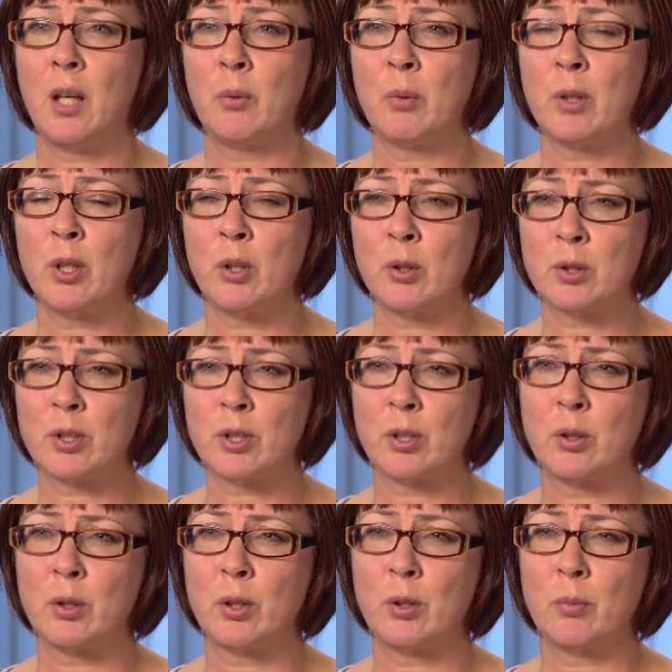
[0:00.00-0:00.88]
and we
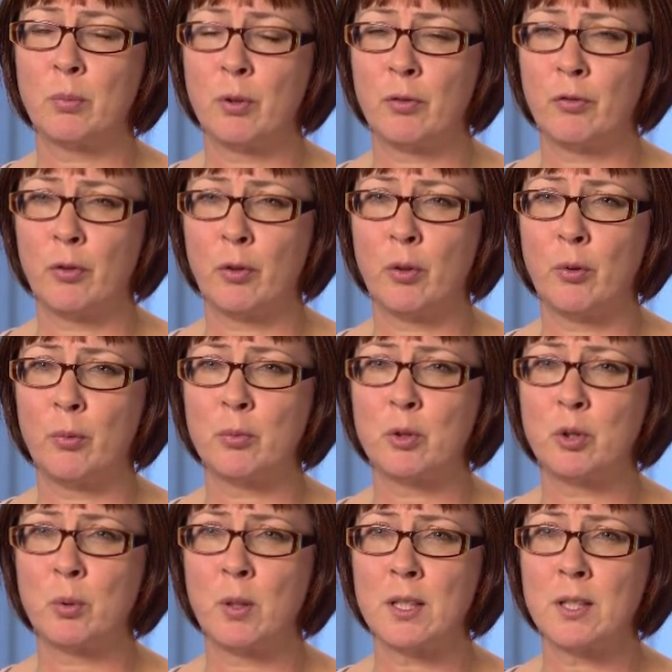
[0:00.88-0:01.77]
also
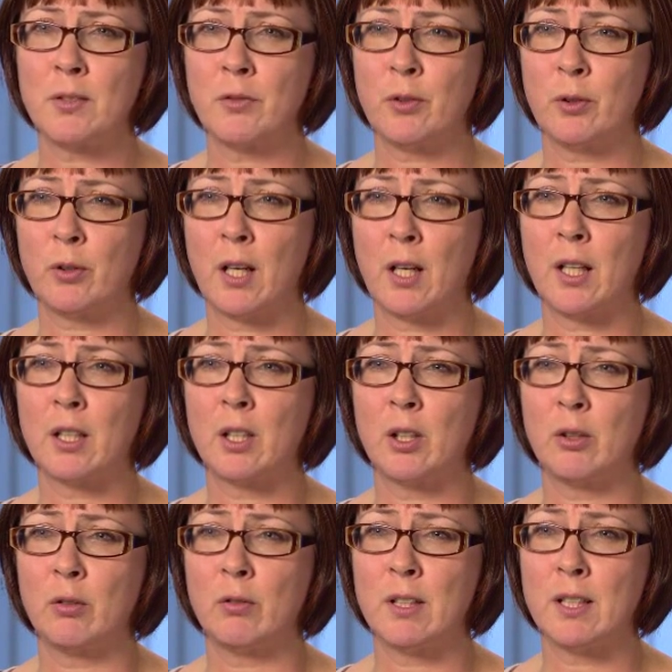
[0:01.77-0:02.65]
perform 24-hour
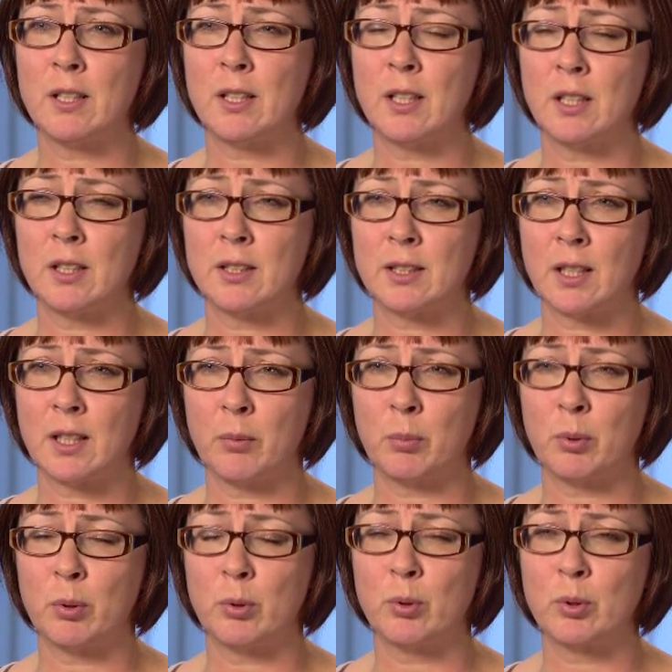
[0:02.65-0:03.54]
urine
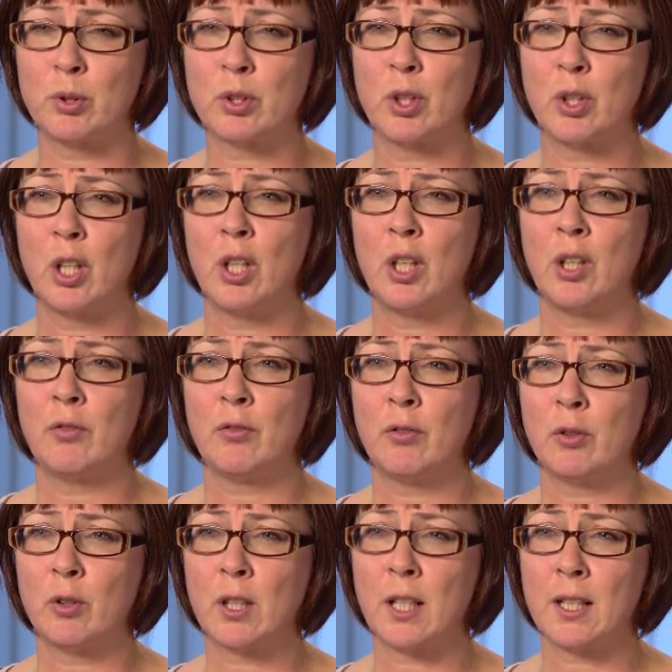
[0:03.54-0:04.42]
samples
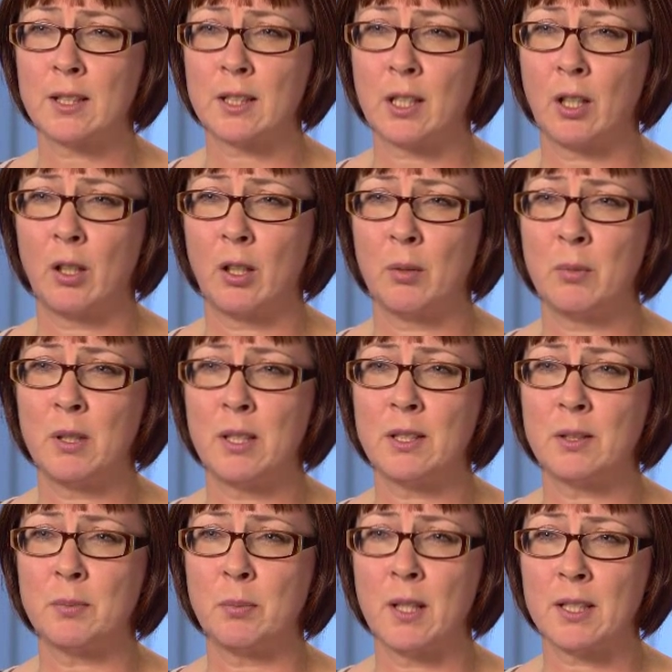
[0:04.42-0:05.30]
for
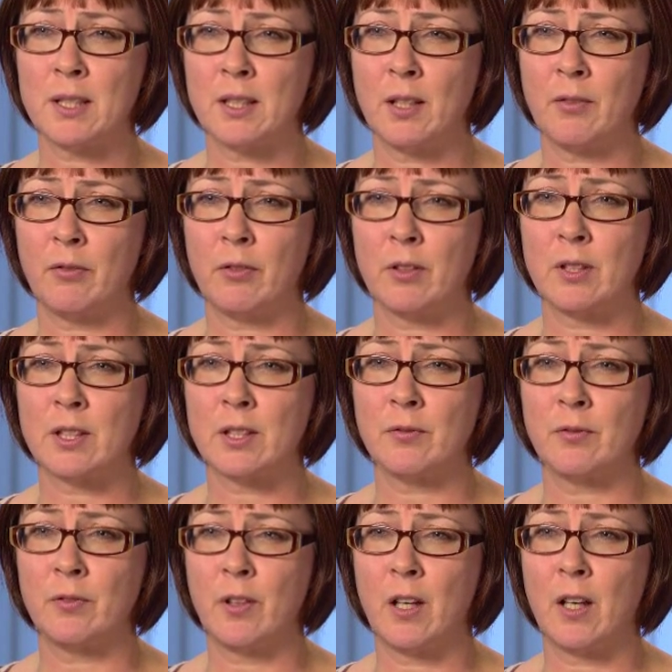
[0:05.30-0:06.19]
catecholamines,
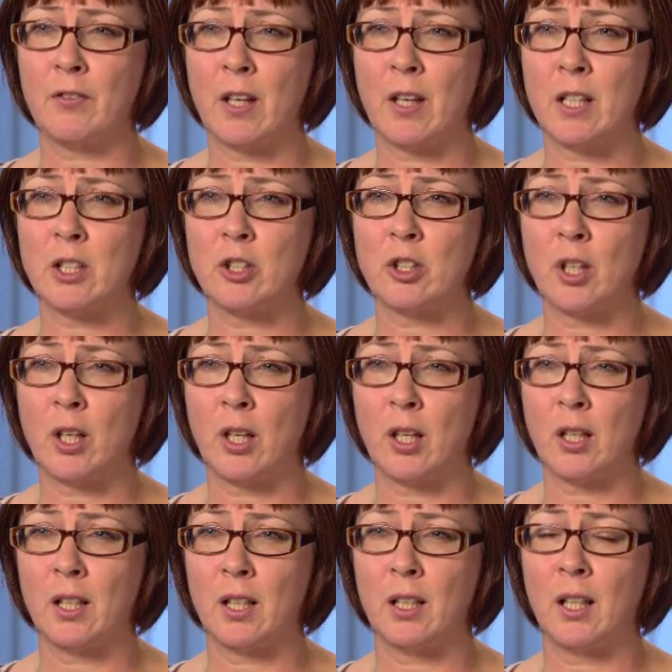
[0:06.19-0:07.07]
metanephrines and
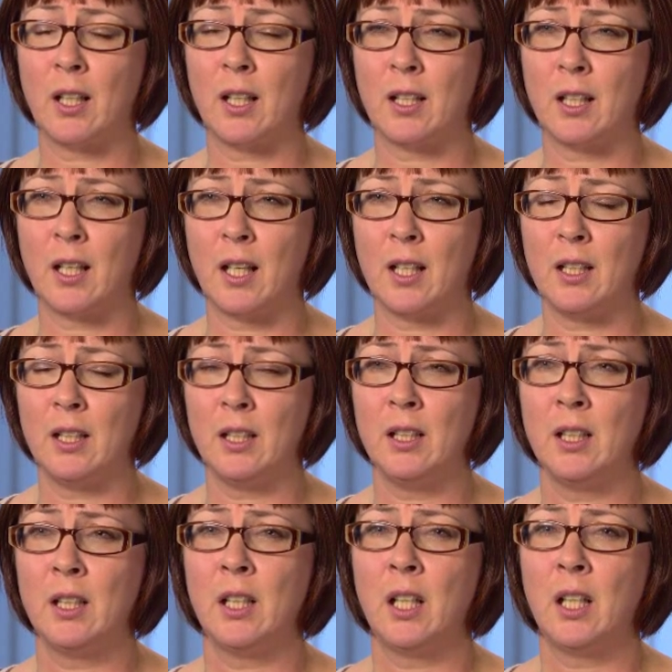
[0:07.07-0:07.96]
5-HIAA,
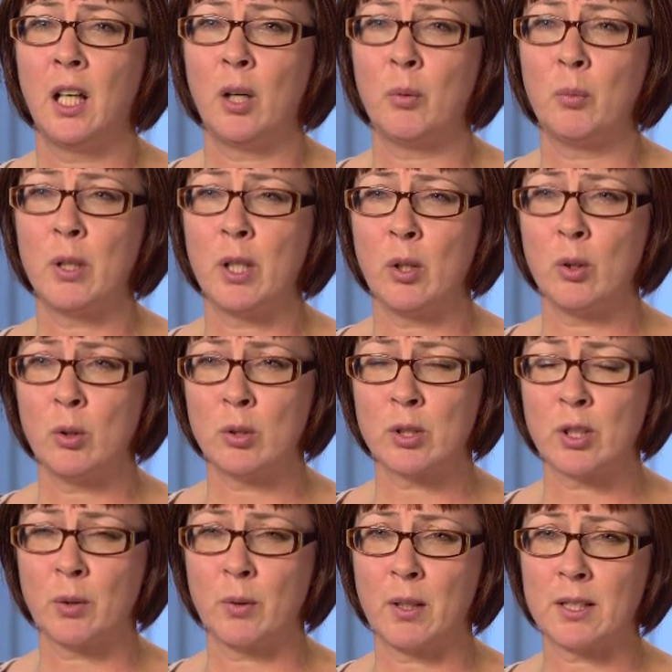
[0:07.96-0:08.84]
and we
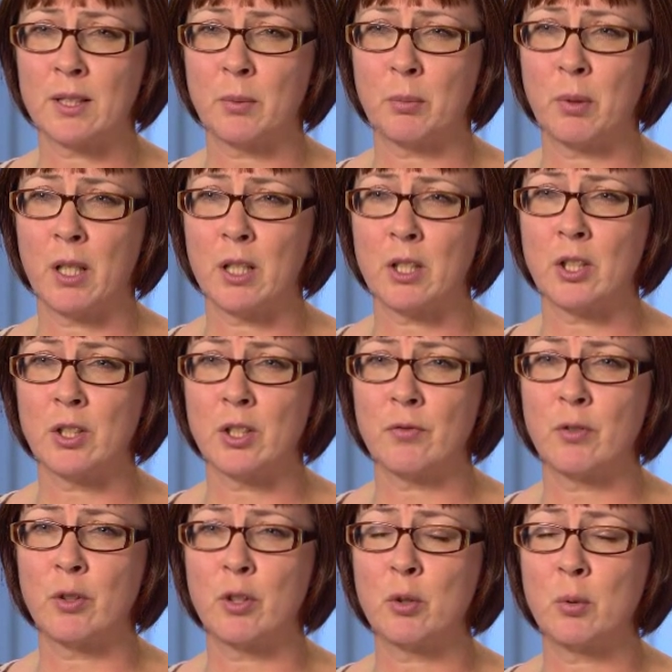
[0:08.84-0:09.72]
also ask the
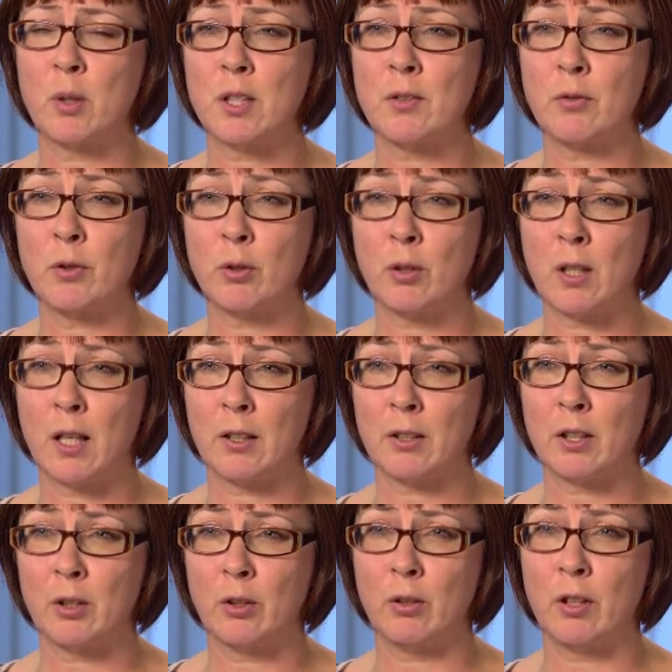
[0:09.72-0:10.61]
patients for a
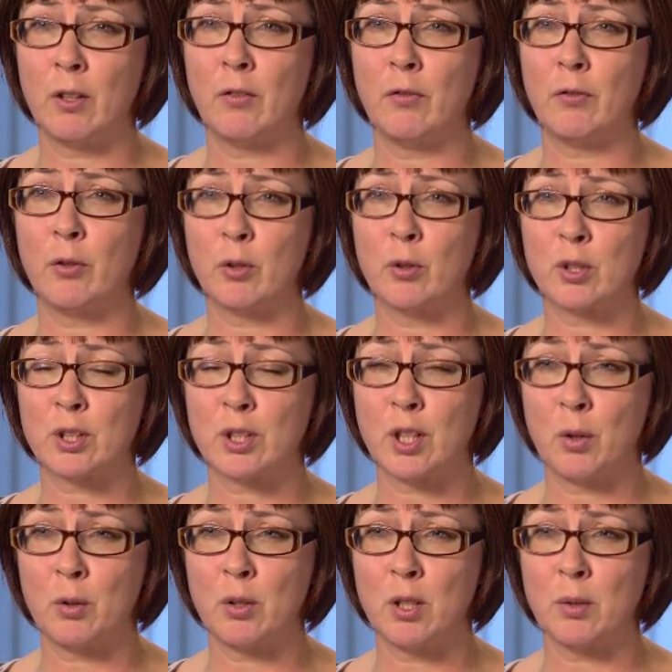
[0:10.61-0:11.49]
24-hour urine for
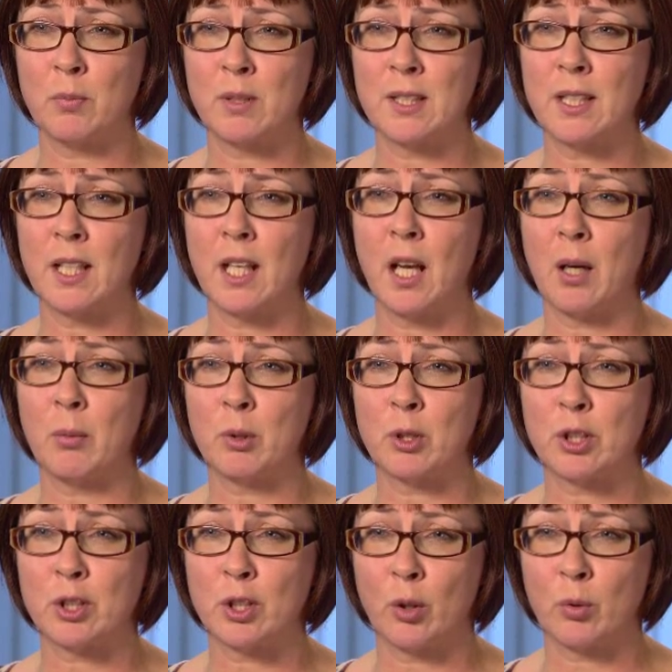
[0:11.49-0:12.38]
sodium to see how
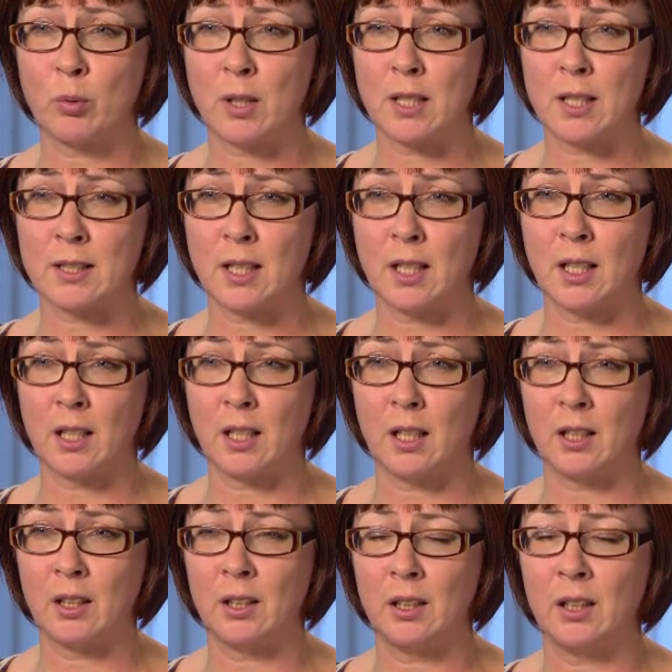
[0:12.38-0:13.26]
much salt they're
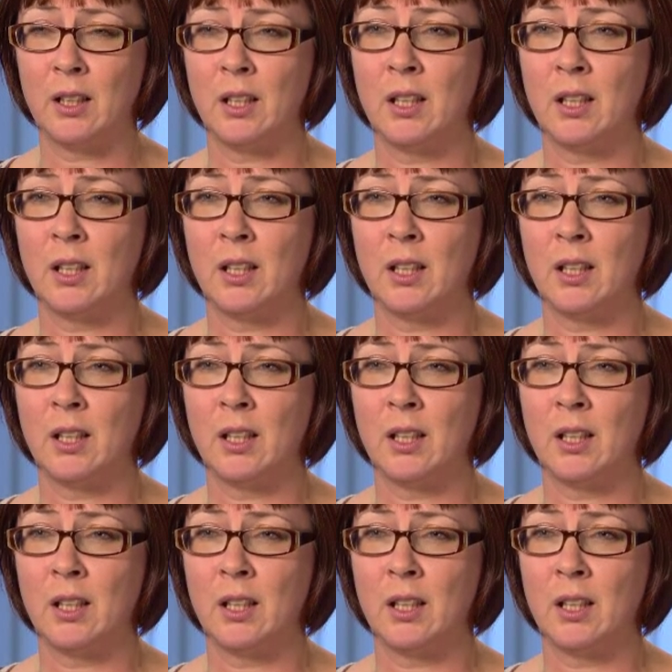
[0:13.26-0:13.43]
taking.